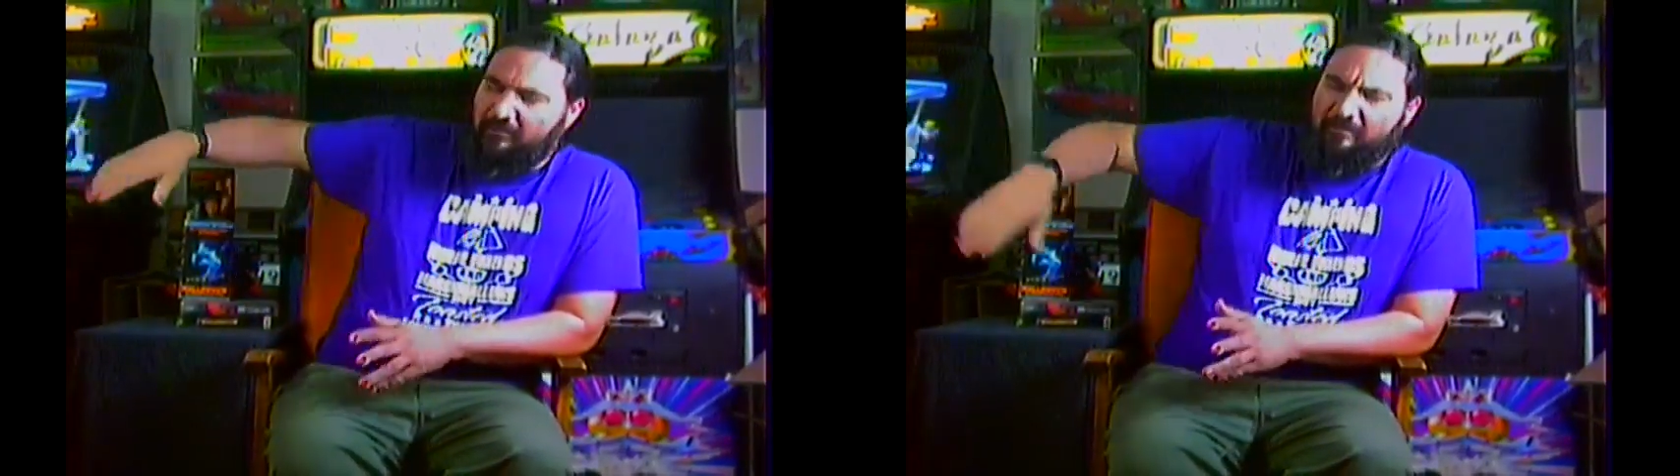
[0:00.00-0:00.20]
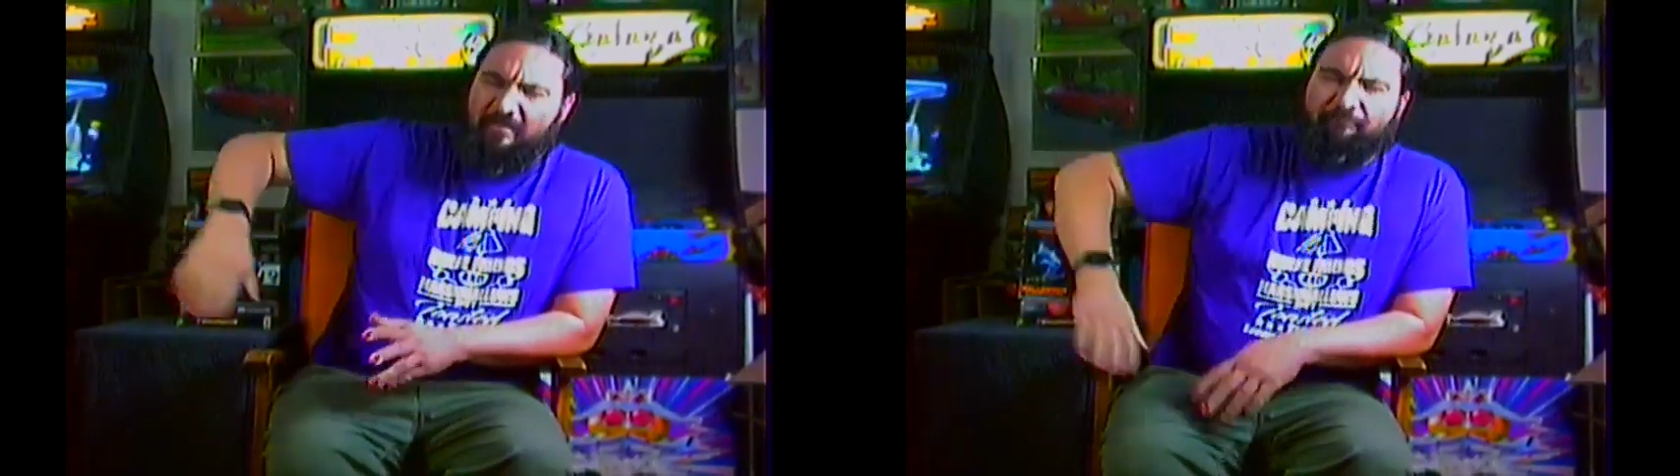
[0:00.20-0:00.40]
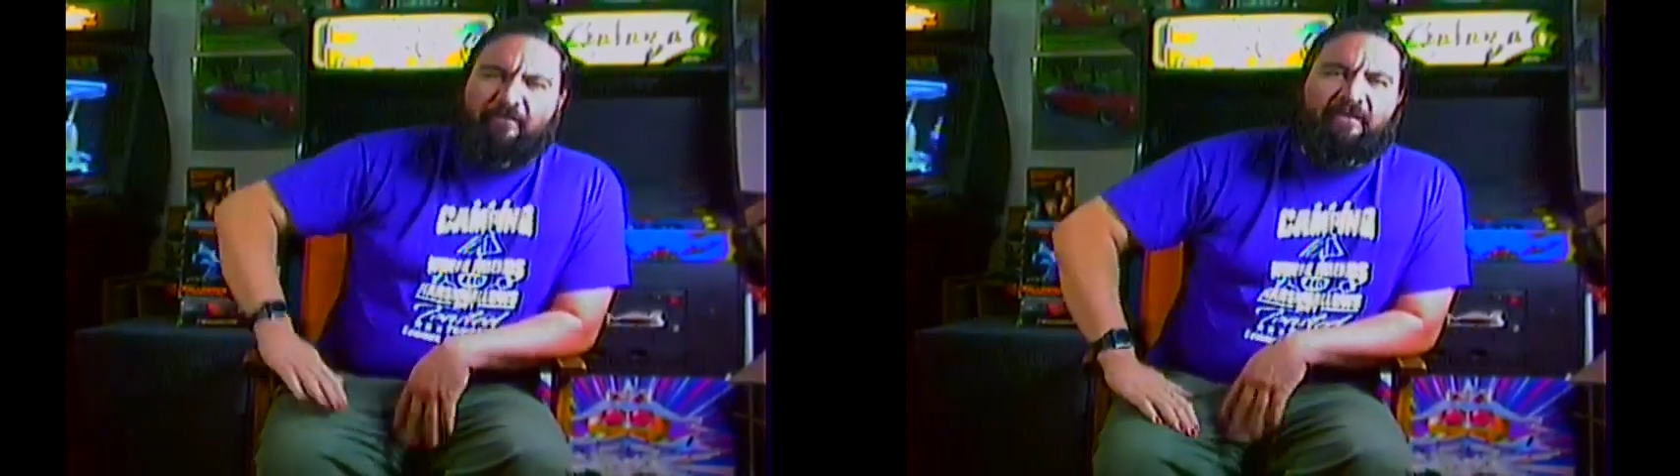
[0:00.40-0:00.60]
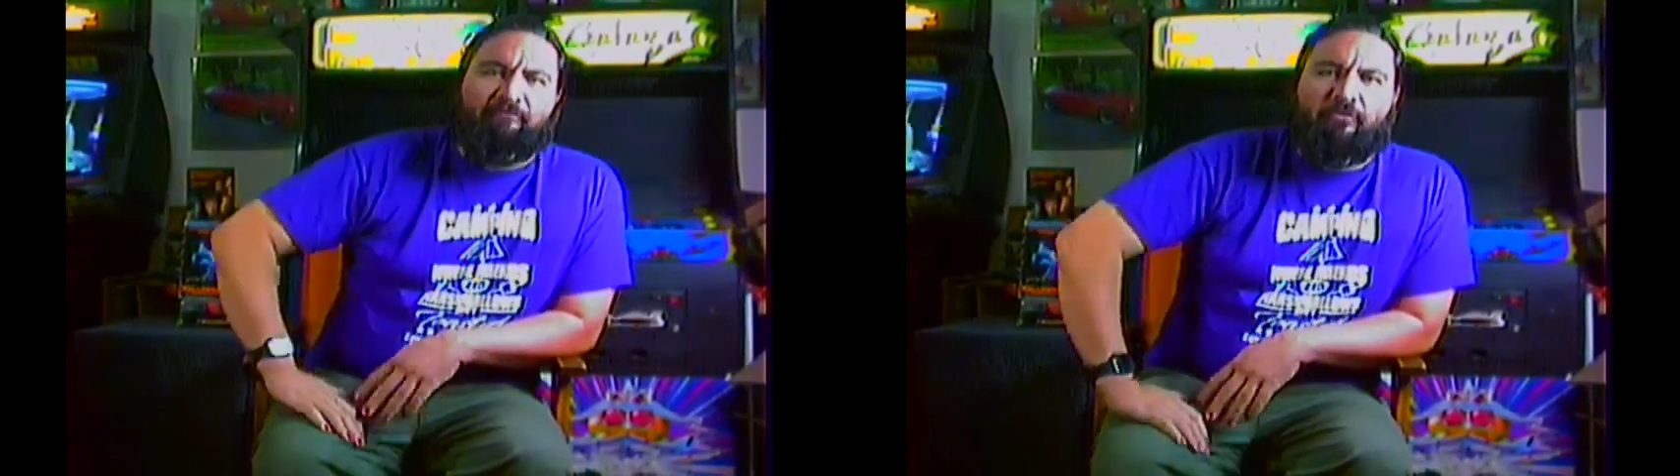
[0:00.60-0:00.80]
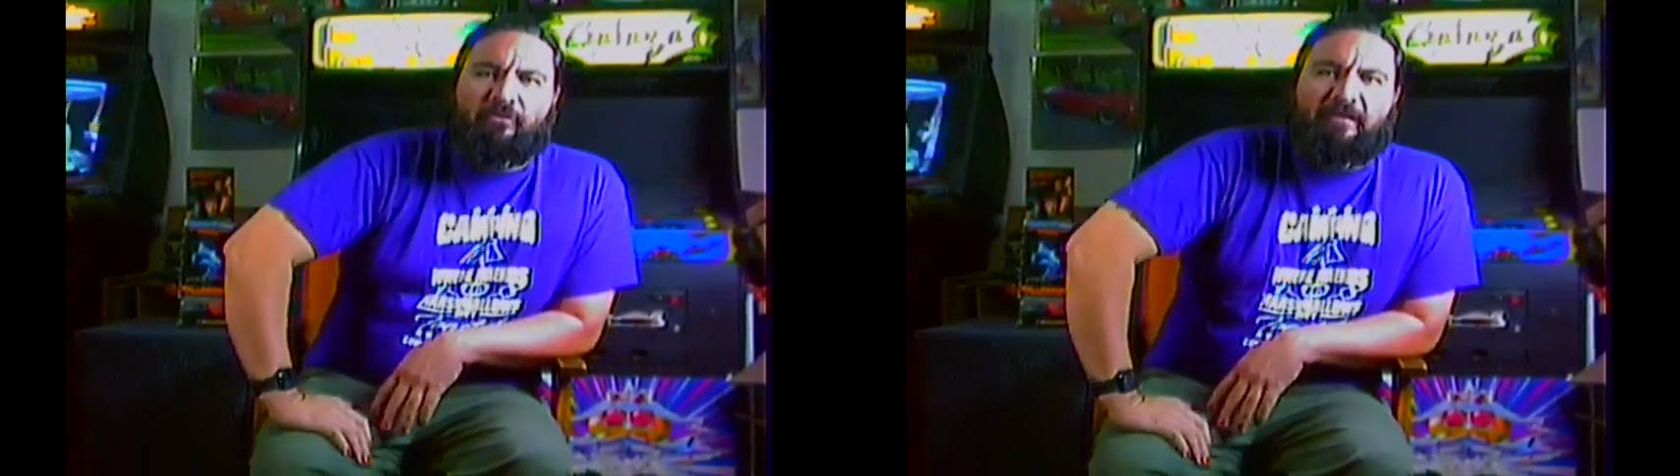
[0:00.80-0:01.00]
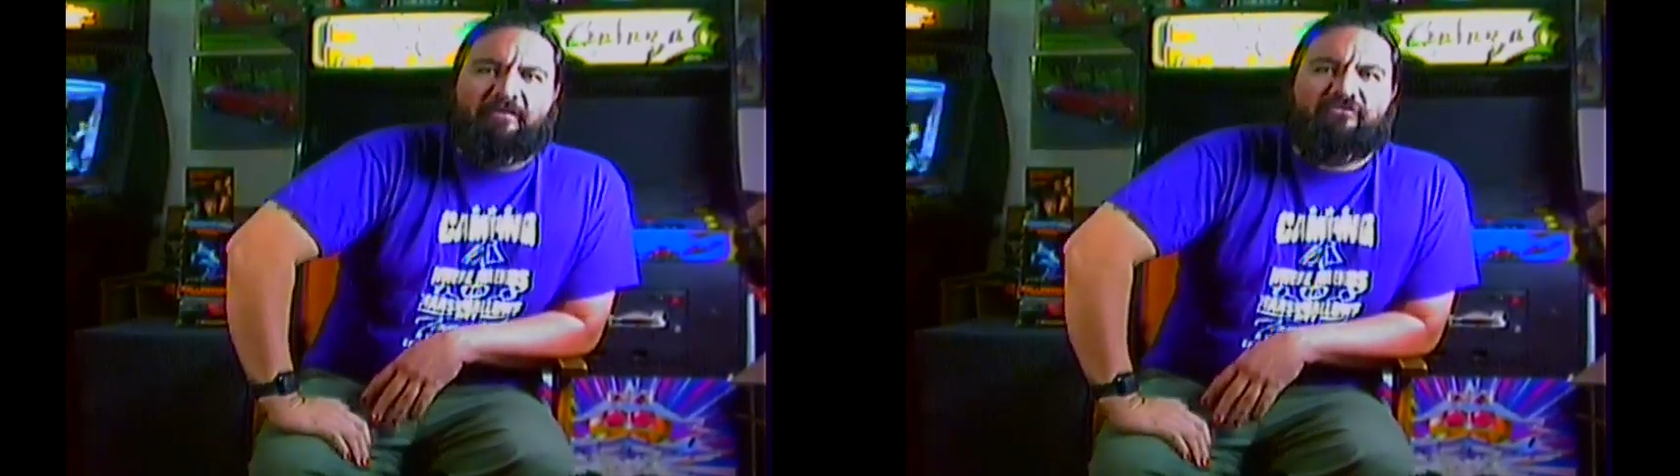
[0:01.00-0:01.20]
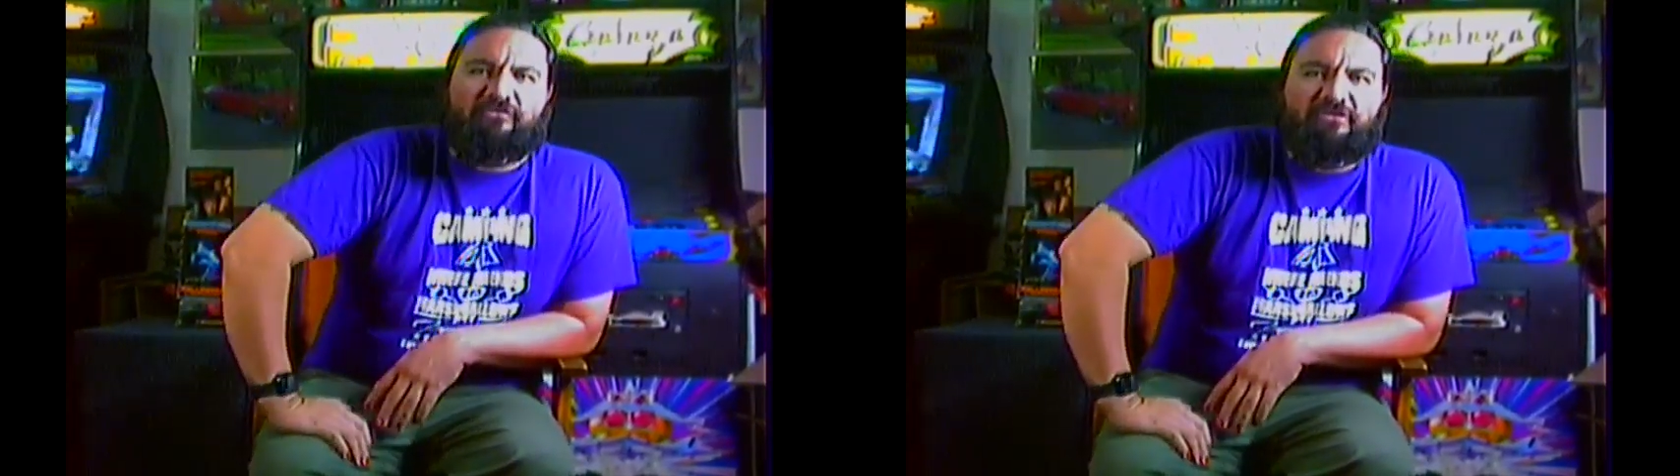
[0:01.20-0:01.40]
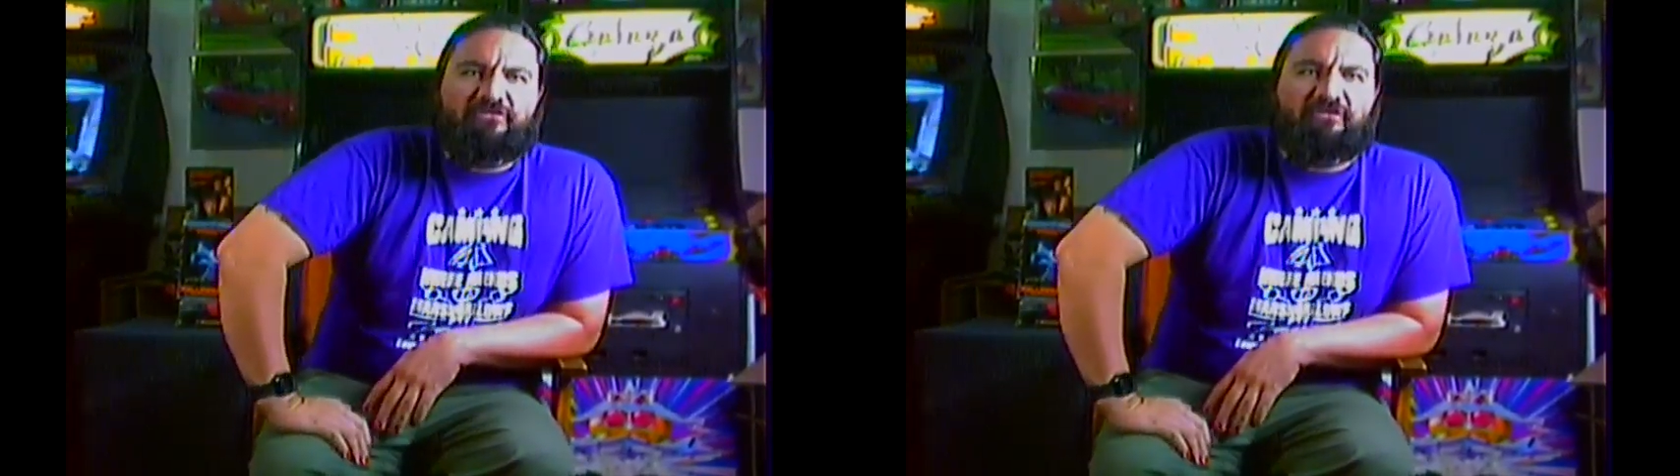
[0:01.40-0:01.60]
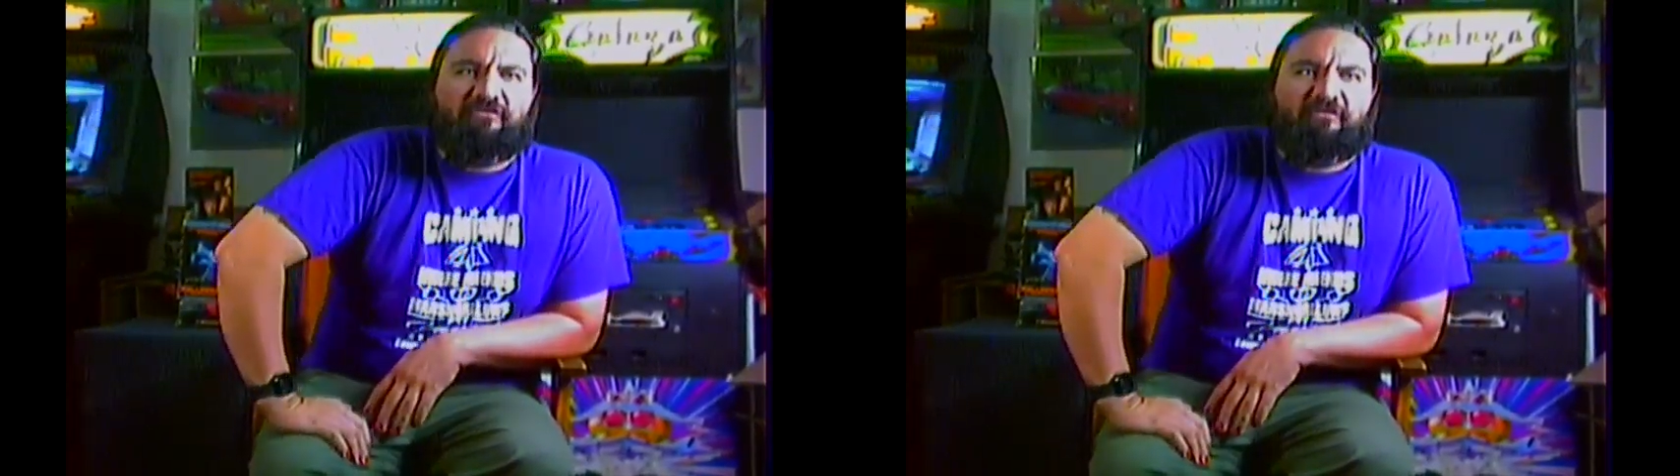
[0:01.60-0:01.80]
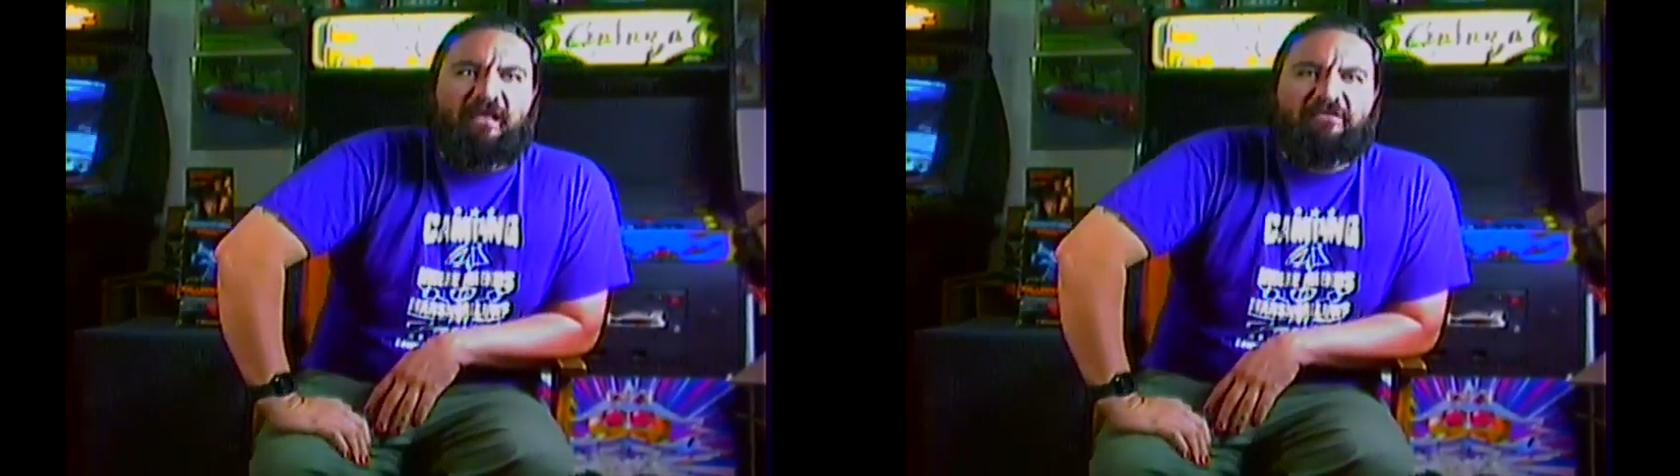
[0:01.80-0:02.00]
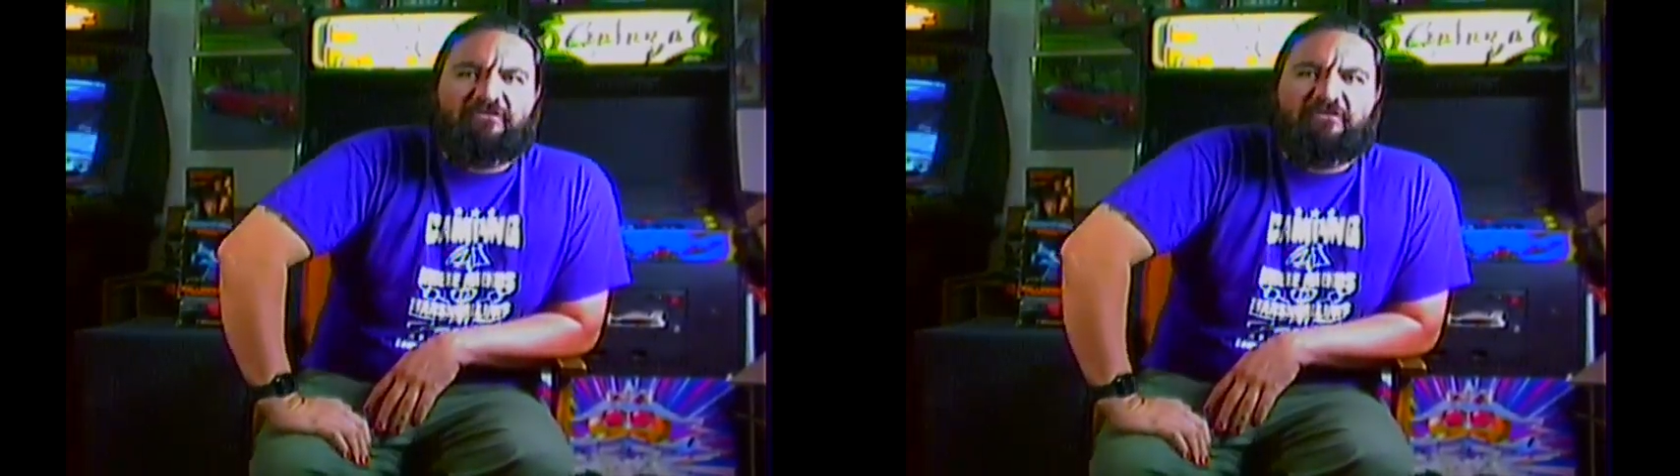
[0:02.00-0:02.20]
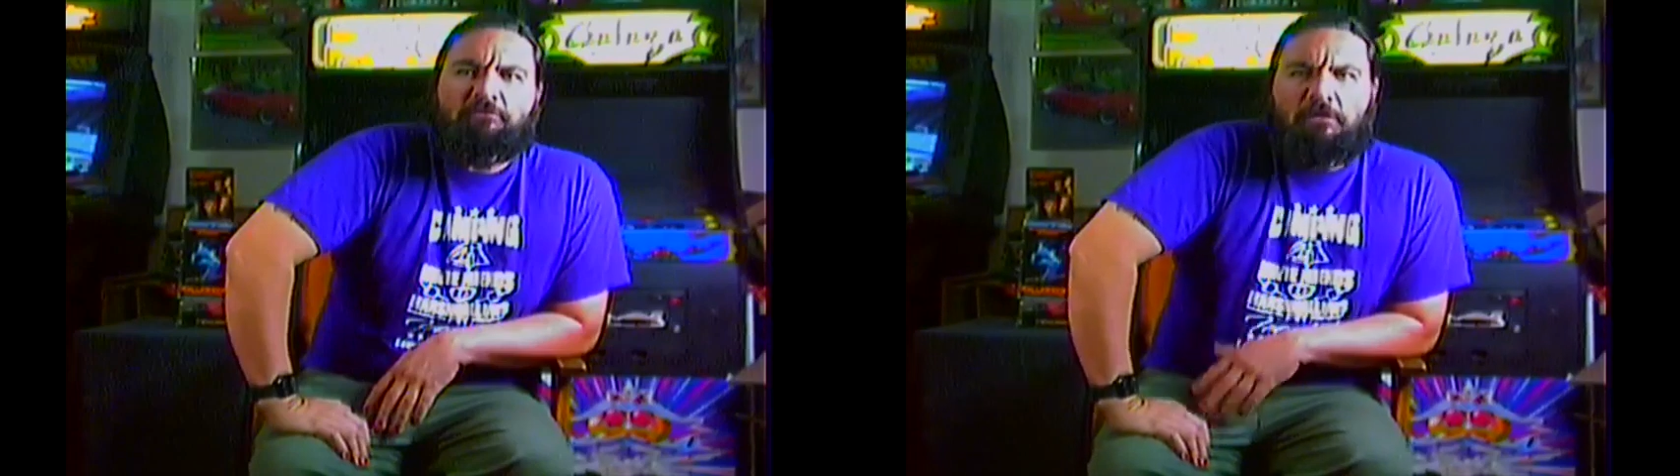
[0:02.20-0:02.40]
they play it more like a traditional slasher.